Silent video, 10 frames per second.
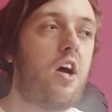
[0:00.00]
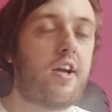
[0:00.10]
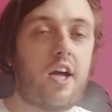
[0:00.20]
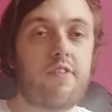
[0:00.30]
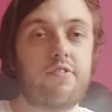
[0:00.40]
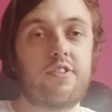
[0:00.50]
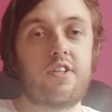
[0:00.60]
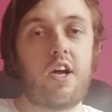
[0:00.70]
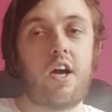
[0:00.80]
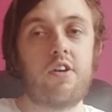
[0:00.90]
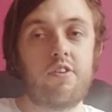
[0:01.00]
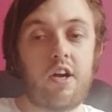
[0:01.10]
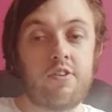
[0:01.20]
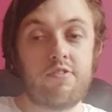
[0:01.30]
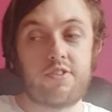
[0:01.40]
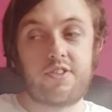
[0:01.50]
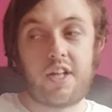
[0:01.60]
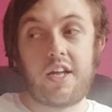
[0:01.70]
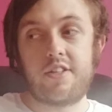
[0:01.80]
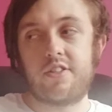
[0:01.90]
I kind of I
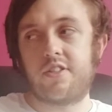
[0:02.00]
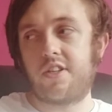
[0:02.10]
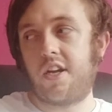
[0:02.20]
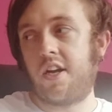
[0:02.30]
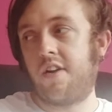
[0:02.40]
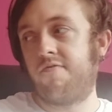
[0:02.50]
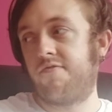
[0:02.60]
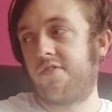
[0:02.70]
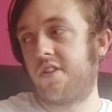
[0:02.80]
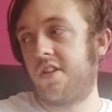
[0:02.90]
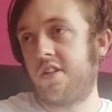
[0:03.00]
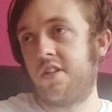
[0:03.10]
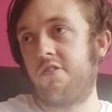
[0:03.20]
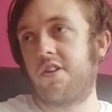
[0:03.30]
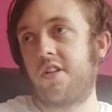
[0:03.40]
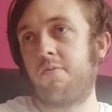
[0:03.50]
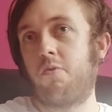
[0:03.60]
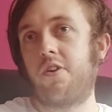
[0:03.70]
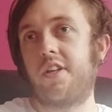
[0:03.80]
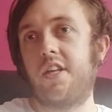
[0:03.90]
understand lyrically
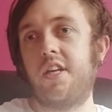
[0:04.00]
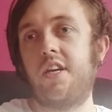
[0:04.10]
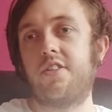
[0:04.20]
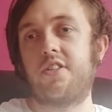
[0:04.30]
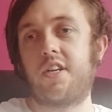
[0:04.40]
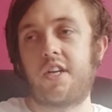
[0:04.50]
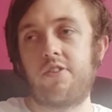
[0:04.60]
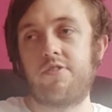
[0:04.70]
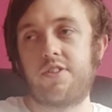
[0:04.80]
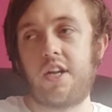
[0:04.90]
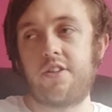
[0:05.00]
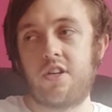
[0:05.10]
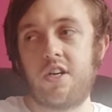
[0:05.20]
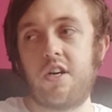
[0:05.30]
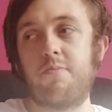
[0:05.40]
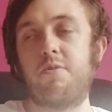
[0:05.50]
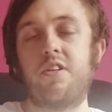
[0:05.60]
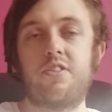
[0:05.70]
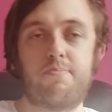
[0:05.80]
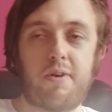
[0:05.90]
what it is, and I can understand her, but
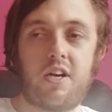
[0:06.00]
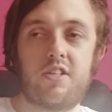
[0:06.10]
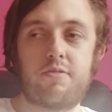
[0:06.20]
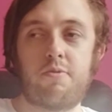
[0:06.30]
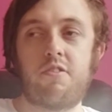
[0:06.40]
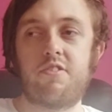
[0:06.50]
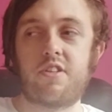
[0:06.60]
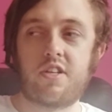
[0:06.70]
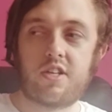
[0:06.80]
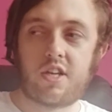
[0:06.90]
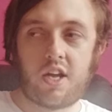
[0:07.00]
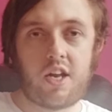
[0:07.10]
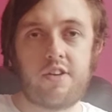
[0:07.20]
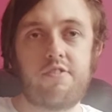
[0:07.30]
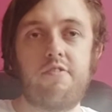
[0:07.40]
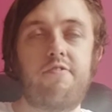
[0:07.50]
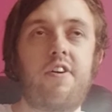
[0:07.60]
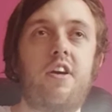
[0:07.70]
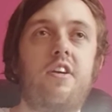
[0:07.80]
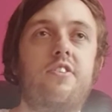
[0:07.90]
there's parts where it's like it kind of
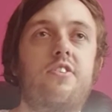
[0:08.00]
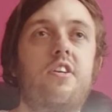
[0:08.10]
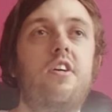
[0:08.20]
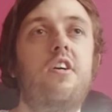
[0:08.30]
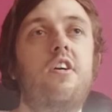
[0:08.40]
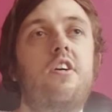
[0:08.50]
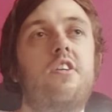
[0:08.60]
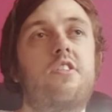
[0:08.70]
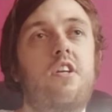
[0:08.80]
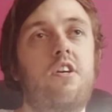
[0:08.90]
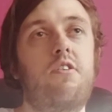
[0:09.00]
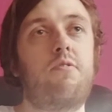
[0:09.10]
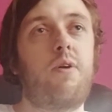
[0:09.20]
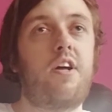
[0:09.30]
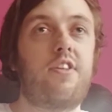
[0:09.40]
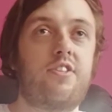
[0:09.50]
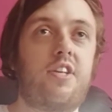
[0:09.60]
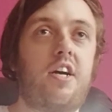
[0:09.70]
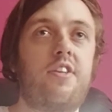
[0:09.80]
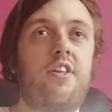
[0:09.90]
fades. So there's
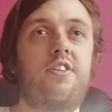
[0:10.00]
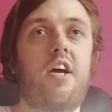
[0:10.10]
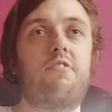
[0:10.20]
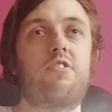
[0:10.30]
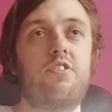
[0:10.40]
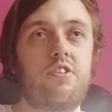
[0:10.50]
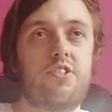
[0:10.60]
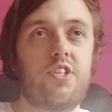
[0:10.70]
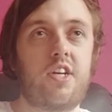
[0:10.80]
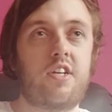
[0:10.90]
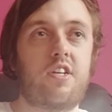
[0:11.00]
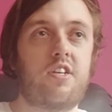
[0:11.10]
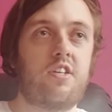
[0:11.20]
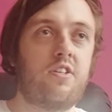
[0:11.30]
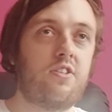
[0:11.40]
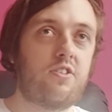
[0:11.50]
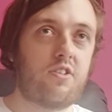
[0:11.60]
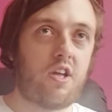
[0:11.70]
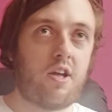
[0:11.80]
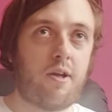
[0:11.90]
that, and then Down to Nothing is
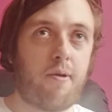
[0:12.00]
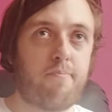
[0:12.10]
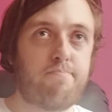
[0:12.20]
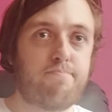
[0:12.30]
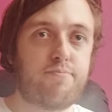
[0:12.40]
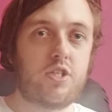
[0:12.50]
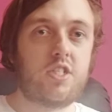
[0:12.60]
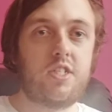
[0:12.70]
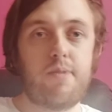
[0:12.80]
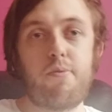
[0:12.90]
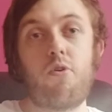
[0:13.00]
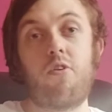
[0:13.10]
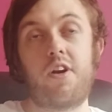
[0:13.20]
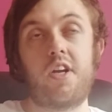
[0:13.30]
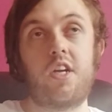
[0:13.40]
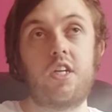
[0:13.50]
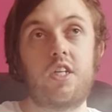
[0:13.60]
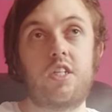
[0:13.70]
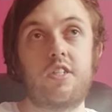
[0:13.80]
pretty boring